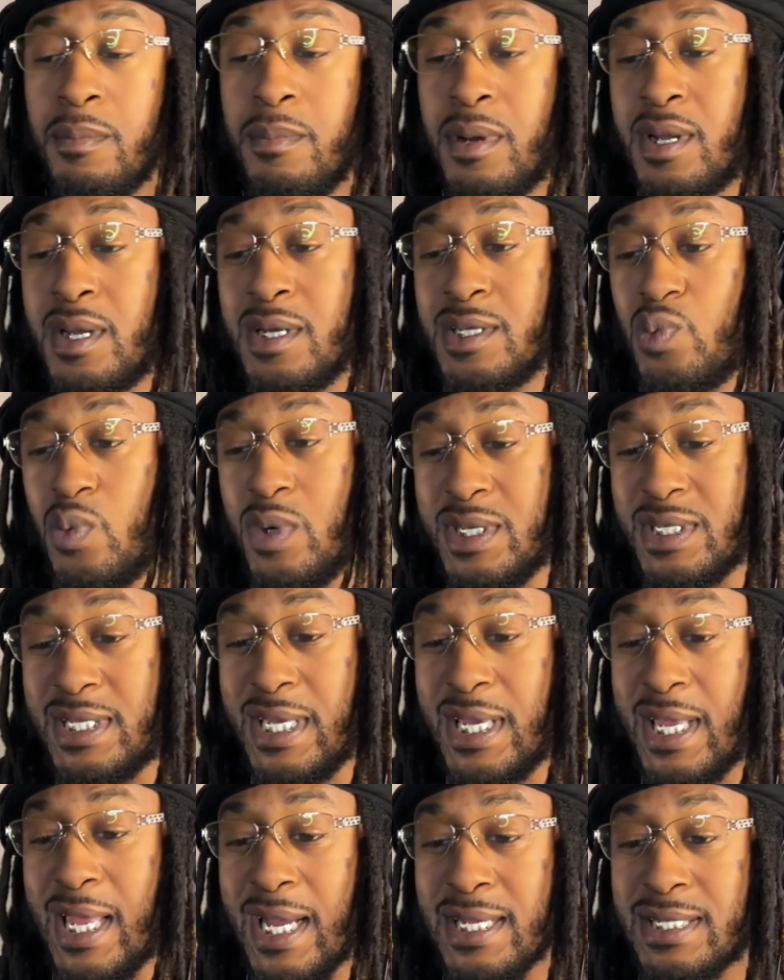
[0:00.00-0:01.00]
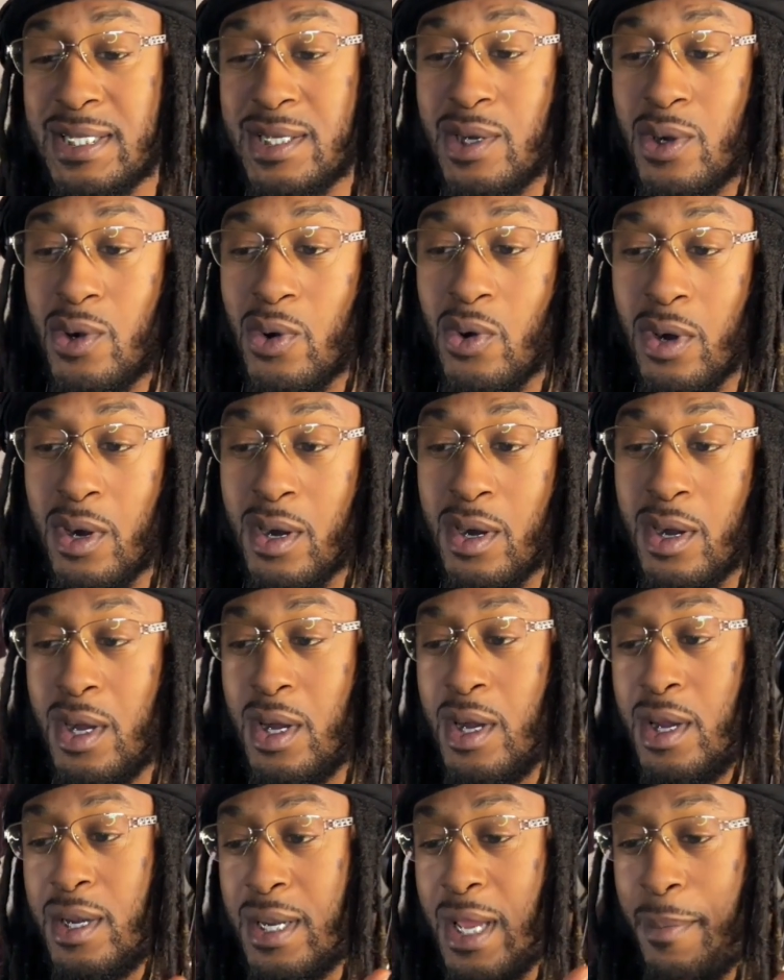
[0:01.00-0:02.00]
Because once he got to the car,
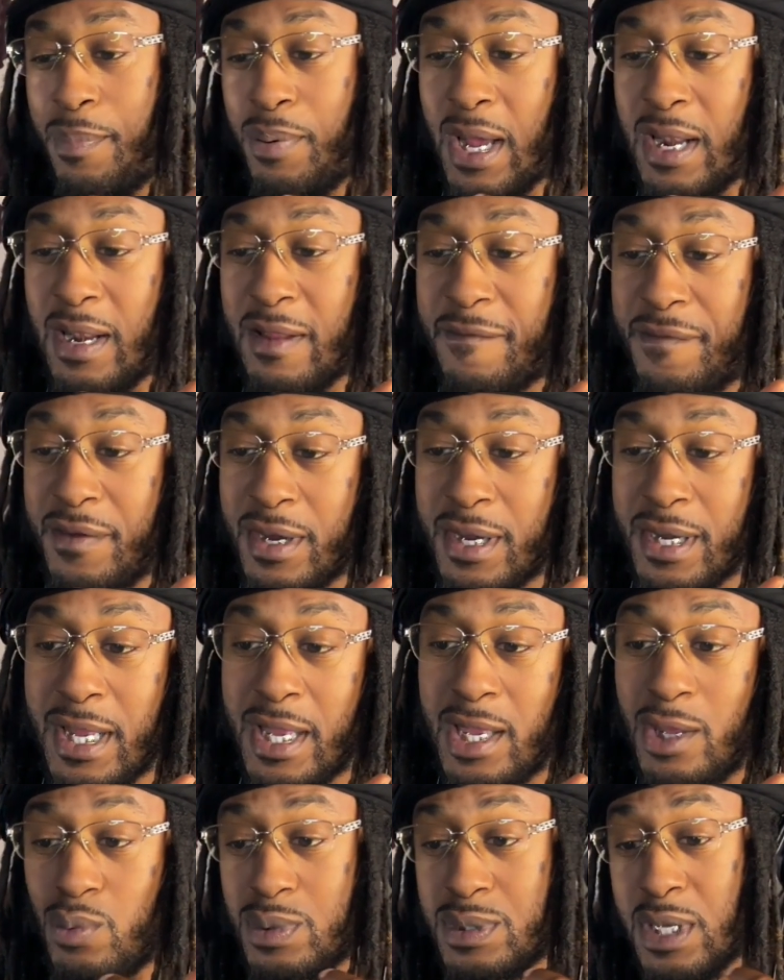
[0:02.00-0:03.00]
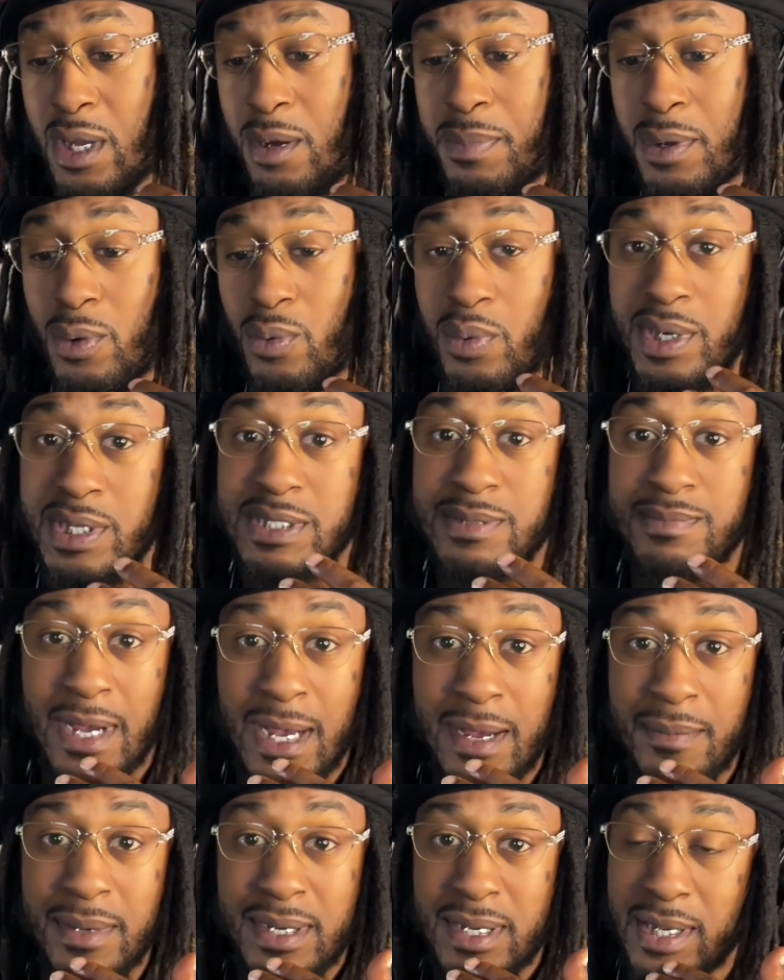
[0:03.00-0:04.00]
they probably figured that he was going to be with his
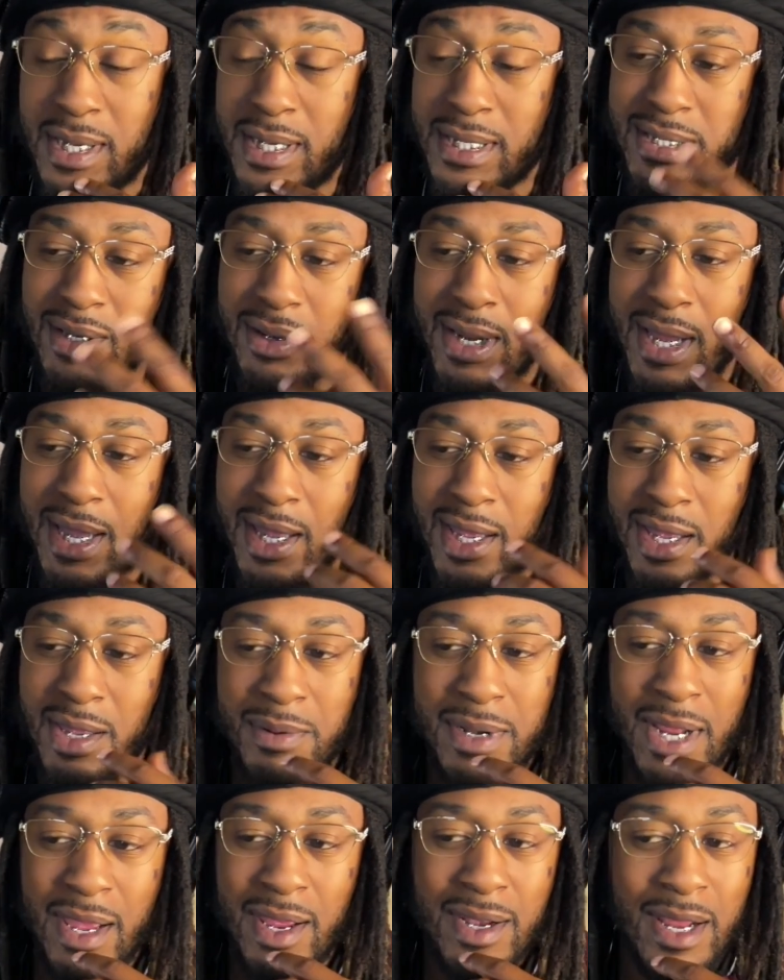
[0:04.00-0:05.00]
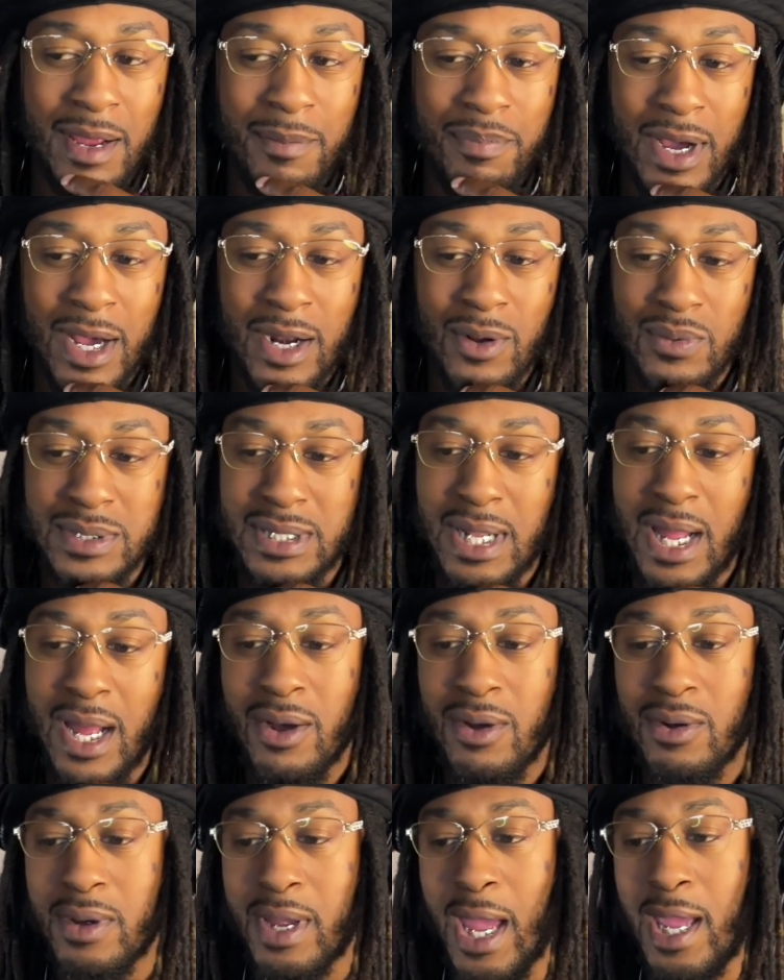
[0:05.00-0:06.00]
mama then. So they ain't, they probably was like,
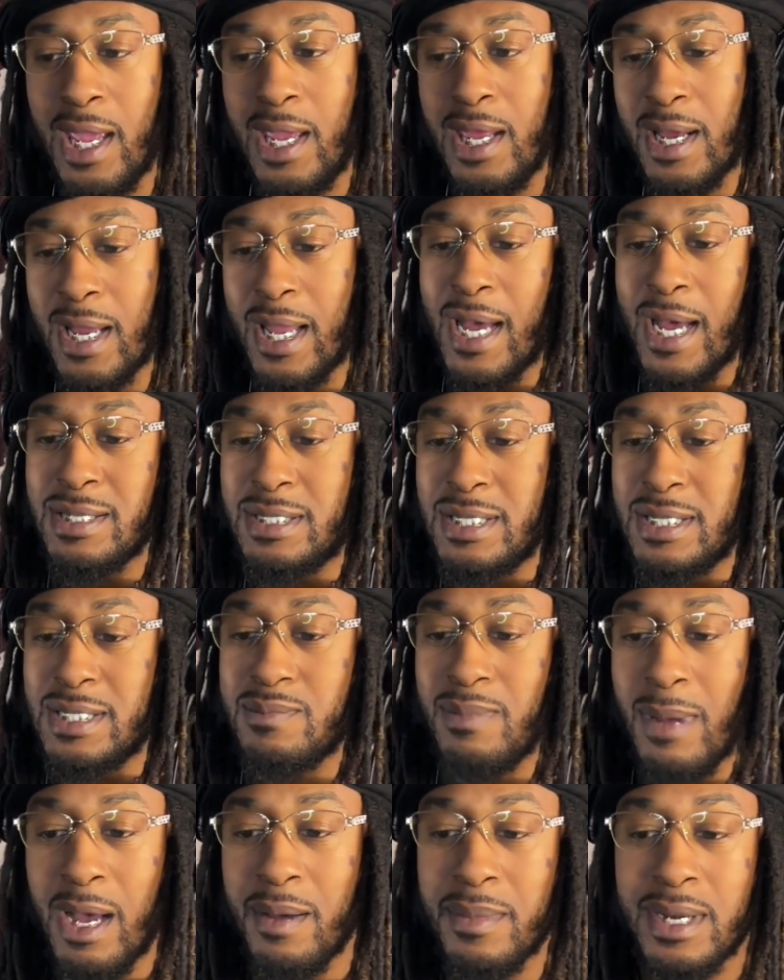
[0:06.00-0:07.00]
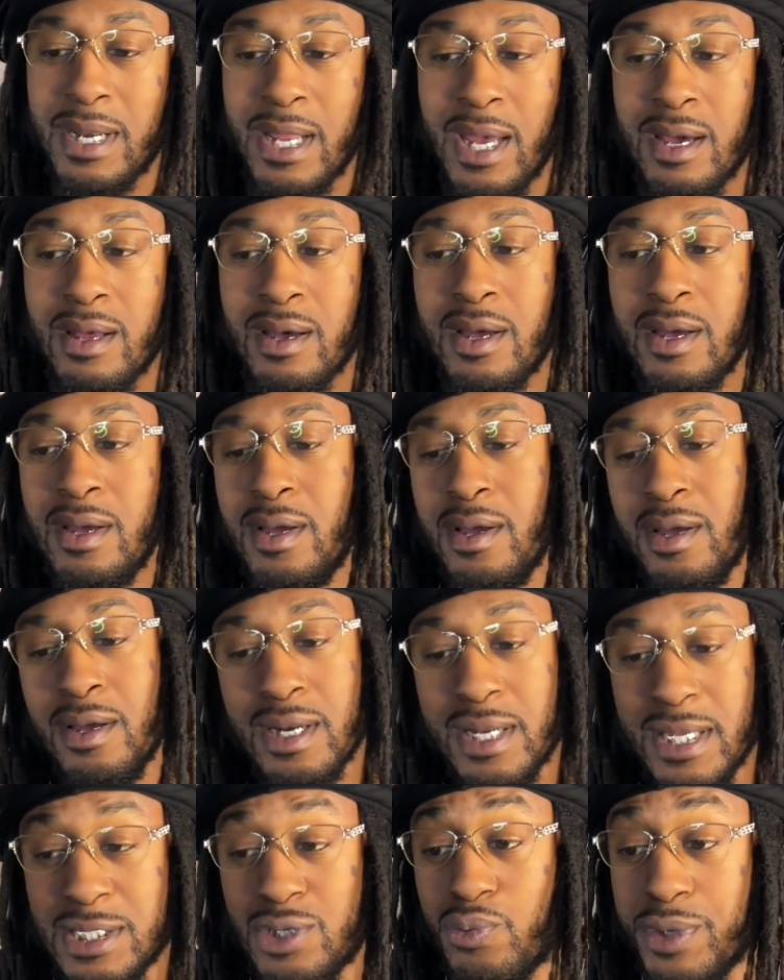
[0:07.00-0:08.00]
okay, he done got to his mama now.
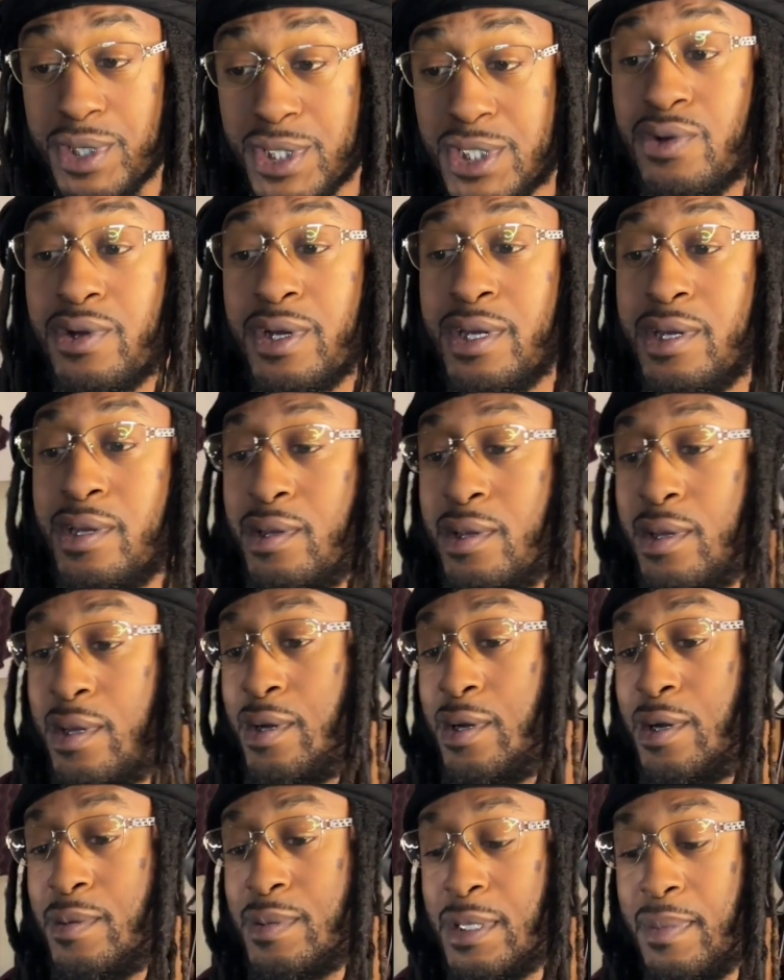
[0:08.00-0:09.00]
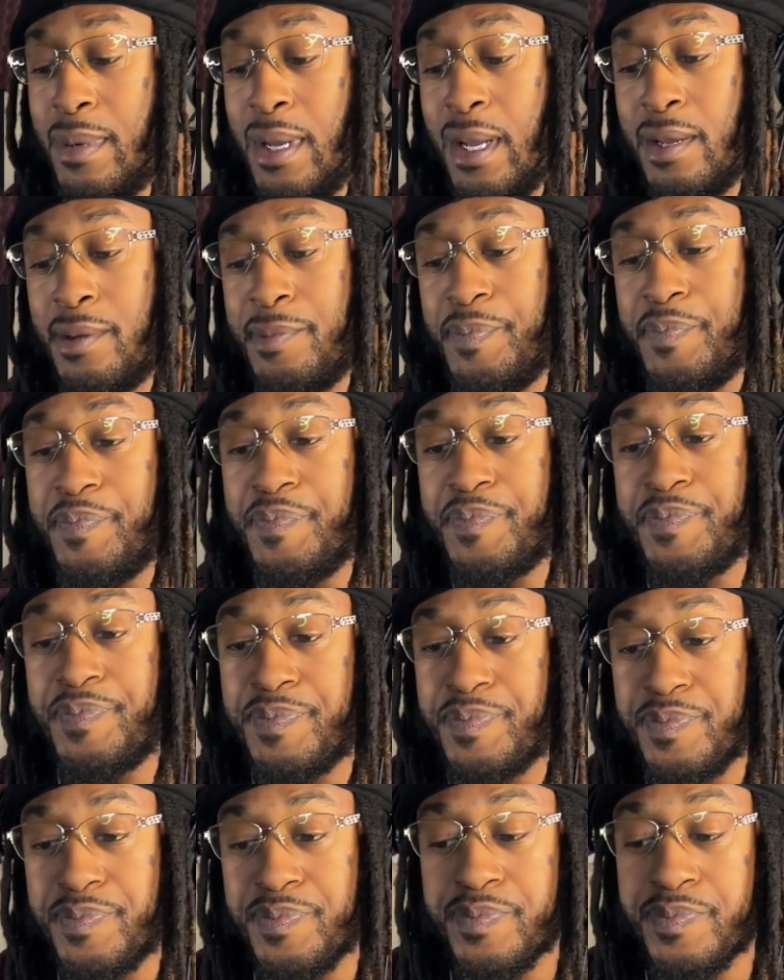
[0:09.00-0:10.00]
Let's retreat. You know what I'm talking
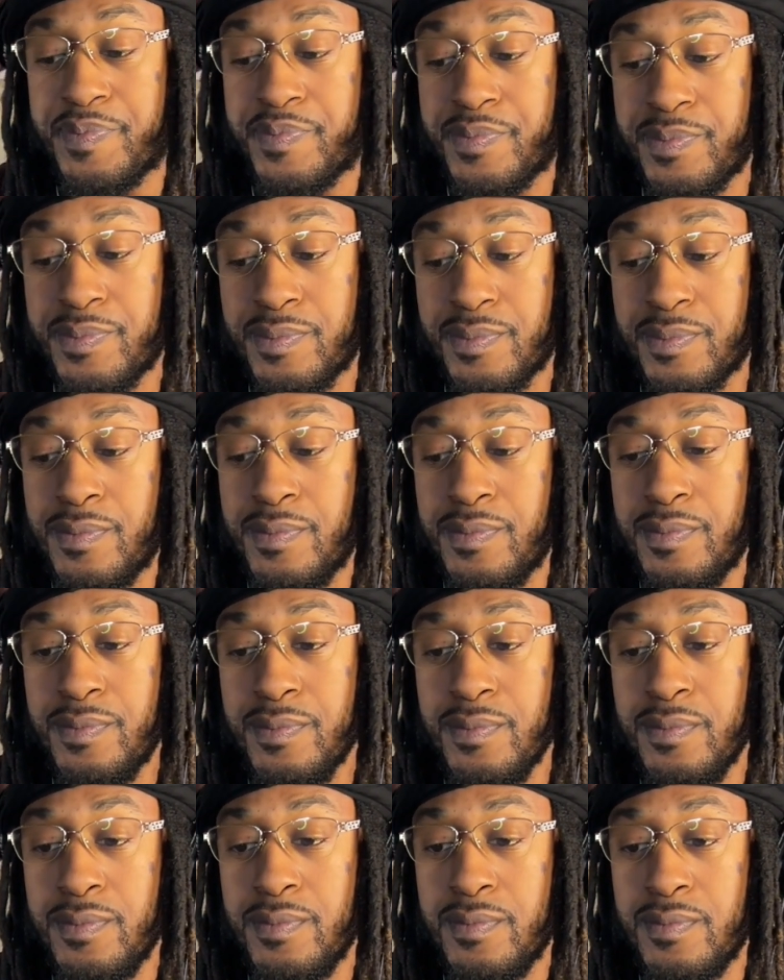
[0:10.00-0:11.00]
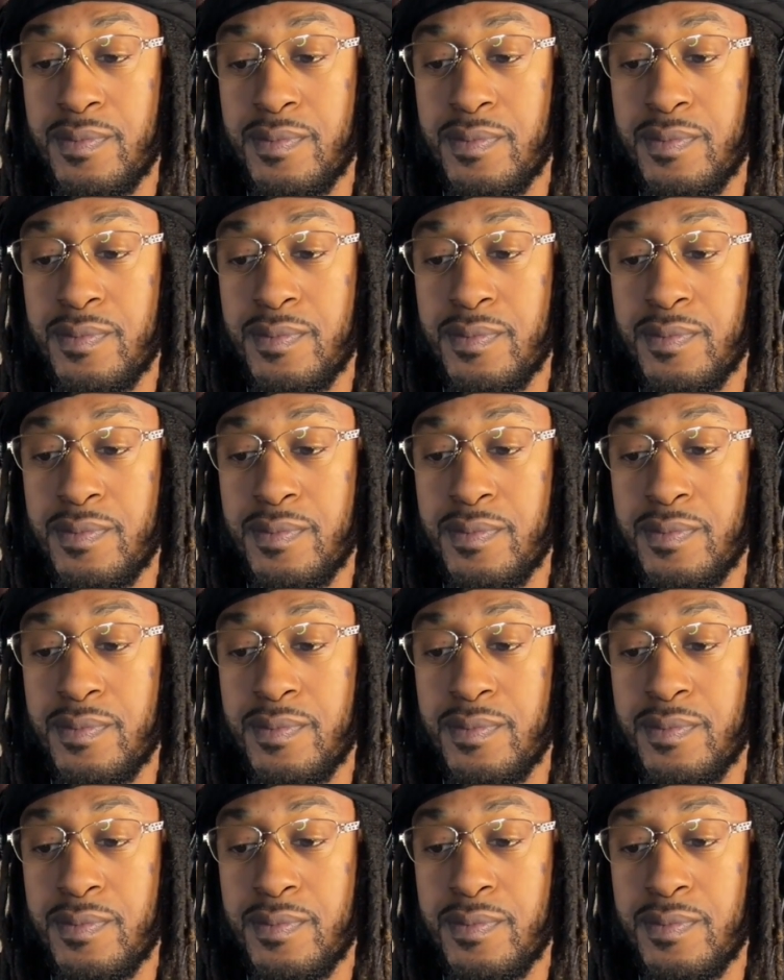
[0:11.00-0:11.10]
about?